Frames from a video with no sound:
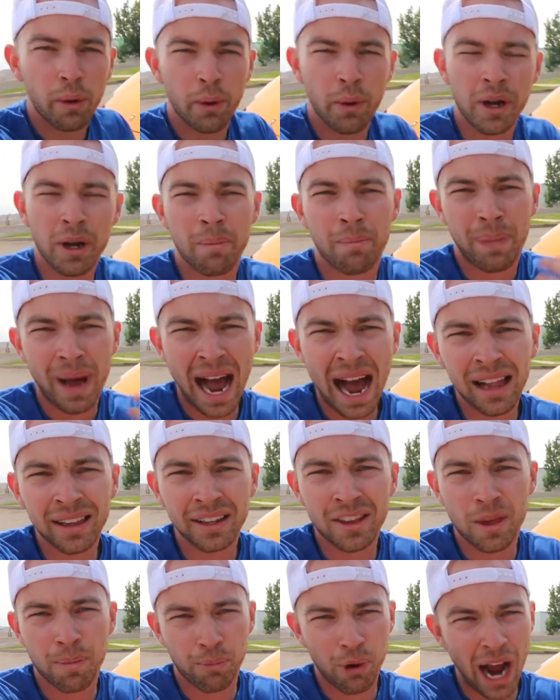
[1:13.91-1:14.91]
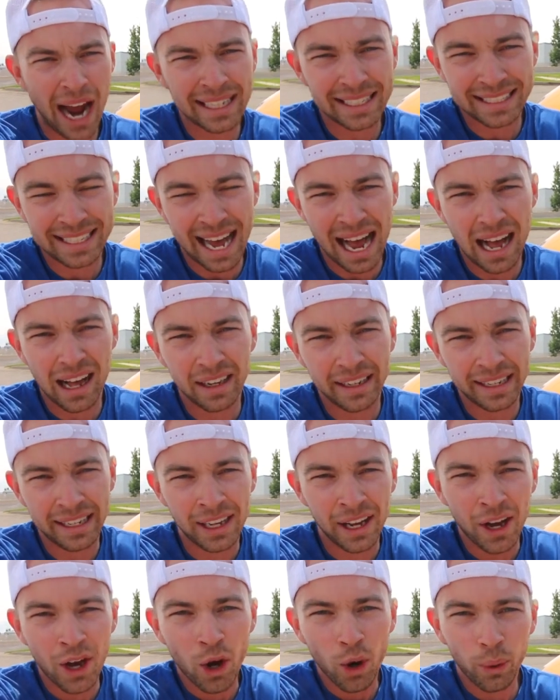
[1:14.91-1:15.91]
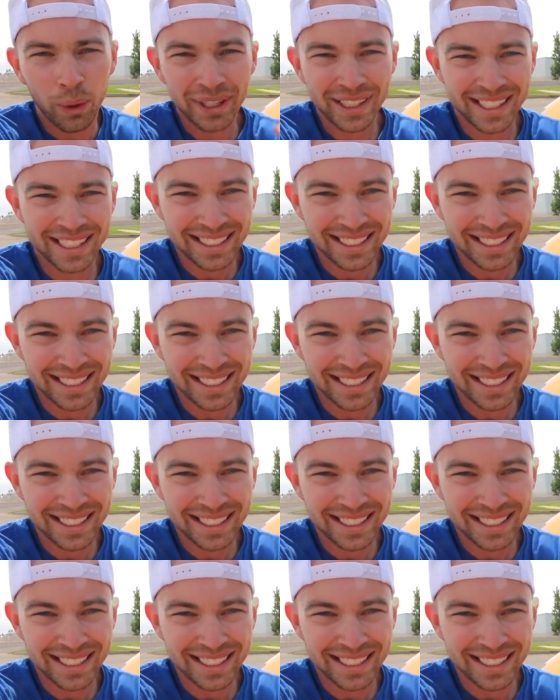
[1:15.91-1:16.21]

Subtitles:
We want to balance practicality with